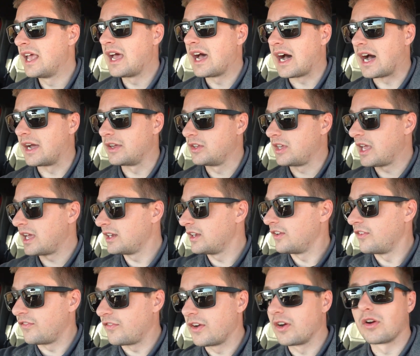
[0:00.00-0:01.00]
You can
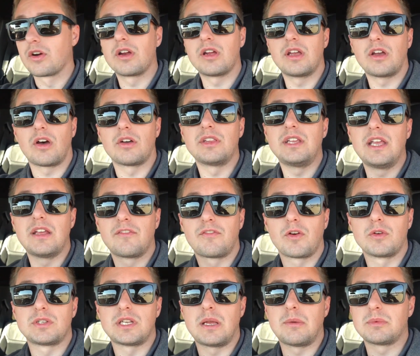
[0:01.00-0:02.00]
configure it on the
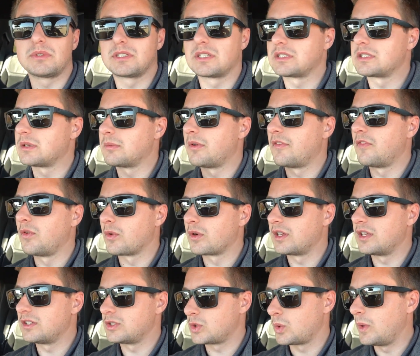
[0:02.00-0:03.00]
infotainment system if you
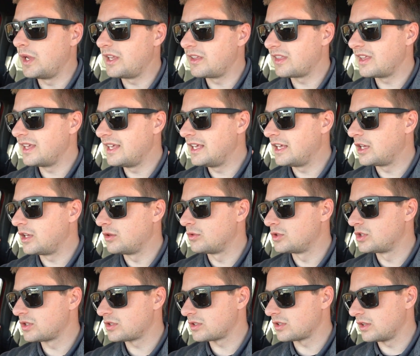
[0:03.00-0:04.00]
want to tweak the EQ
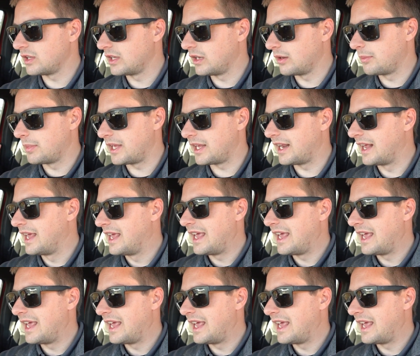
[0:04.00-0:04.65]
just a little bit.